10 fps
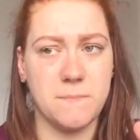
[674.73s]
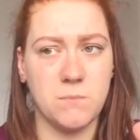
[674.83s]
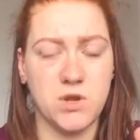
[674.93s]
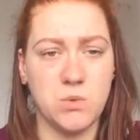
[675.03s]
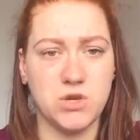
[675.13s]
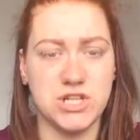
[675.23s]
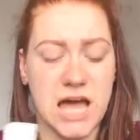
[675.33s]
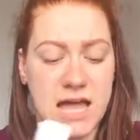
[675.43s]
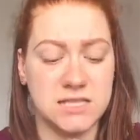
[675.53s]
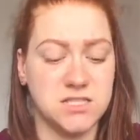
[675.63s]
When you wash your
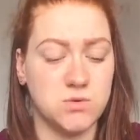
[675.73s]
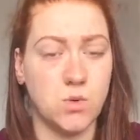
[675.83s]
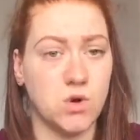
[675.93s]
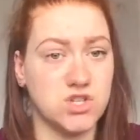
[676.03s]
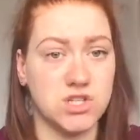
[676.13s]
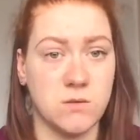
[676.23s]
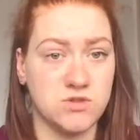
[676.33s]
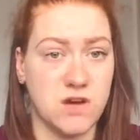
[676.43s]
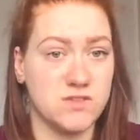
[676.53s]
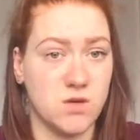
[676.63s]
hands, the water just comes
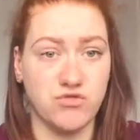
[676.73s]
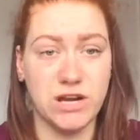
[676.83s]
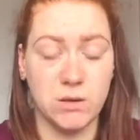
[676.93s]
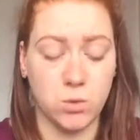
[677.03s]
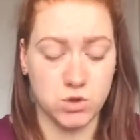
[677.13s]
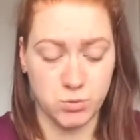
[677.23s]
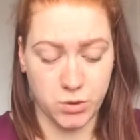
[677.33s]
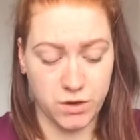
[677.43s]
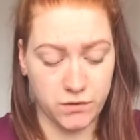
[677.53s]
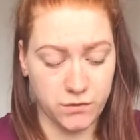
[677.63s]
straight out. It's like really
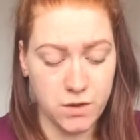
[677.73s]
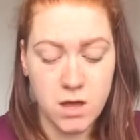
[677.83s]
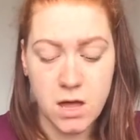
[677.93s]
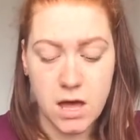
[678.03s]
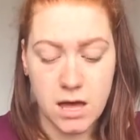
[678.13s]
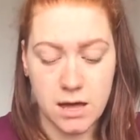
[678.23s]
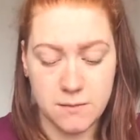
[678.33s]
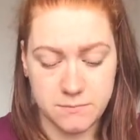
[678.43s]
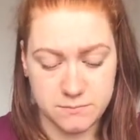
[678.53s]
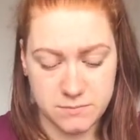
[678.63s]
waterproof.
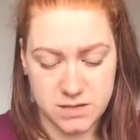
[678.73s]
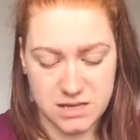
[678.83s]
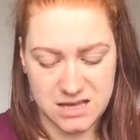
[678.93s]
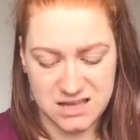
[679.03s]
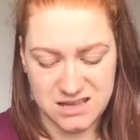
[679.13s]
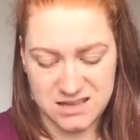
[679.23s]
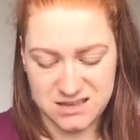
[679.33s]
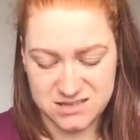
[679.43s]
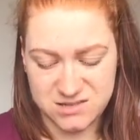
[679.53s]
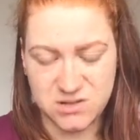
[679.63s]

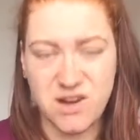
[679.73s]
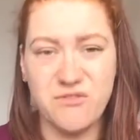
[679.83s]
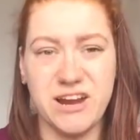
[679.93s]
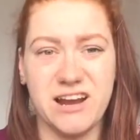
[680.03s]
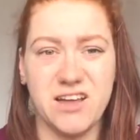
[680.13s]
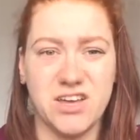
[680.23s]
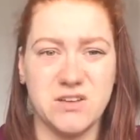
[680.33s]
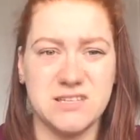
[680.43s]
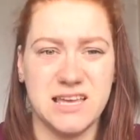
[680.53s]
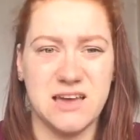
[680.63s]
So I don't really like
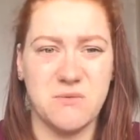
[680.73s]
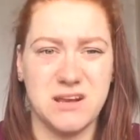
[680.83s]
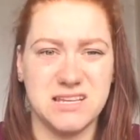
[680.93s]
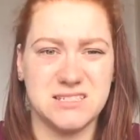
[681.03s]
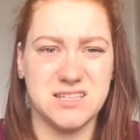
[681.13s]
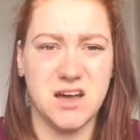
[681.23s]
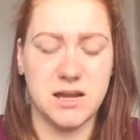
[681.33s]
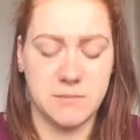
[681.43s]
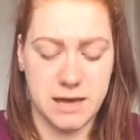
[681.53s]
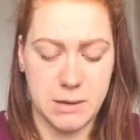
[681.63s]
using it when he's a
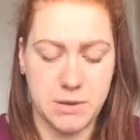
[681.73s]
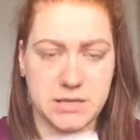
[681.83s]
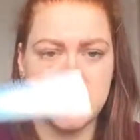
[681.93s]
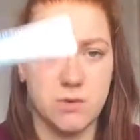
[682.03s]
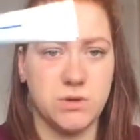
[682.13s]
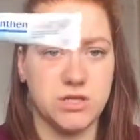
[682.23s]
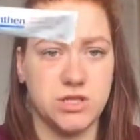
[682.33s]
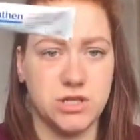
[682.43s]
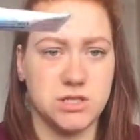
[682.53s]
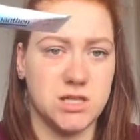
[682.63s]
tiny baby, so we
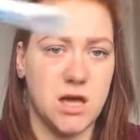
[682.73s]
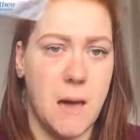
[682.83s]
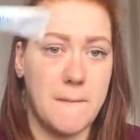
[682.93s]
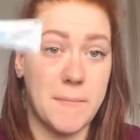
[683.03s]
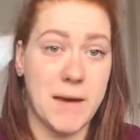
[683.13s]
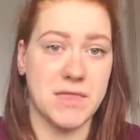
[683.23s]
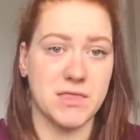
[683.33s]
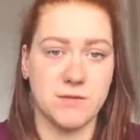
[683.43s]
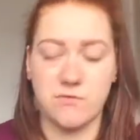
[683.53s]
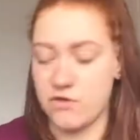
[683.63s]
just use the
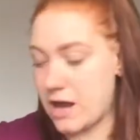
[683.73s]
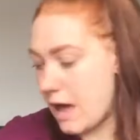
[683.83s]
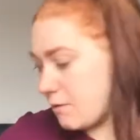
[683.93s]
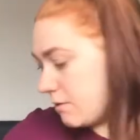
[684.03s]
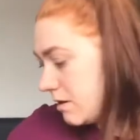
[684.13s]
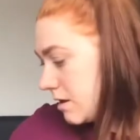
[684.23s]
Bepanthen for now.